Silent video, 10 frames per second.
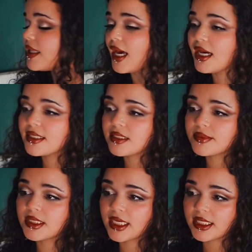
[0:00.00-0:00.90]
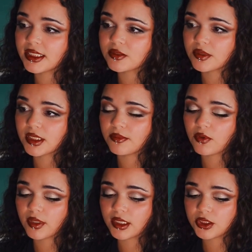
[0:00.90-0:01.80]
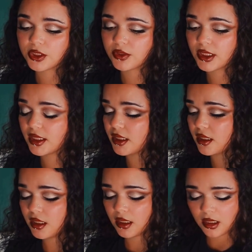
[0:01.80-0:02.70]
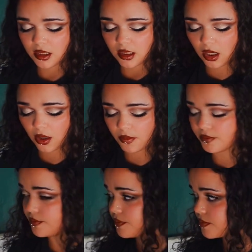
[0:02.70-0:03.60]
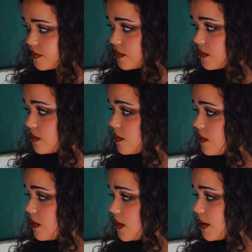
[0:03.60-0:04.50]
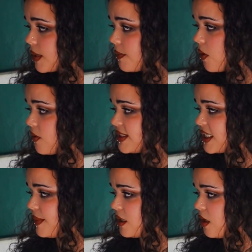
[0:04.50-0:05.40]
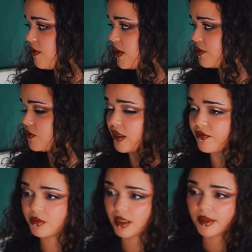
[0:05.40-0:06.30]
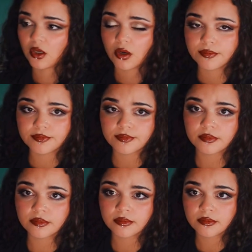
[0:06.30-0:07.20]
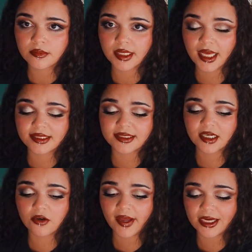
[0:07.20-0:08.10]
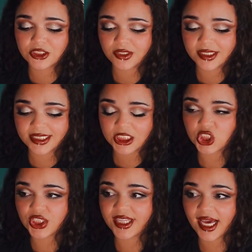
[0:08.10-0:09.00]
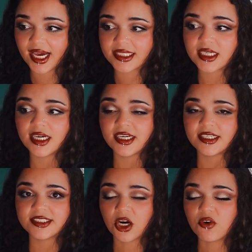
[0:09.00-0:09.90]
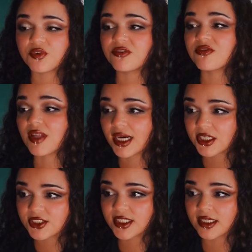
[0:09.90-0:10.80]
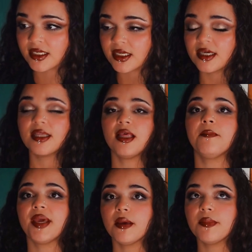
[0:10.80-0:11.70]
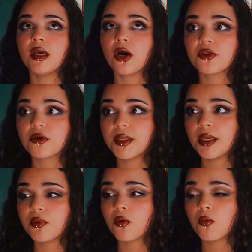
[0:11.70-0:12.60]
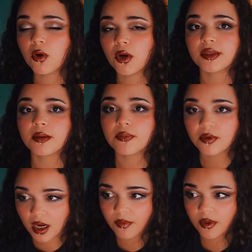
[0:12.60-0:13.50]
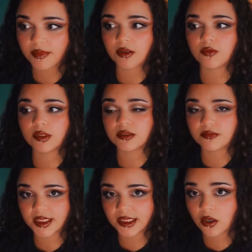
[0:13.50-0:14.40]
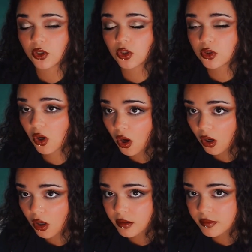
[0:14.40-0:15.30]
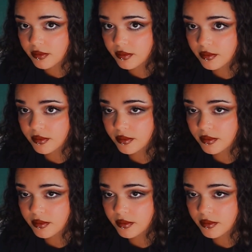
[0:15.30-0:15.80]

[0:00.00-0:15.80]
and that is something that I think is really important too. The um, people always gave me love; others were never to blame at all that self actualization, that self reflection, that maybe other people weren't the problem, it was me all along.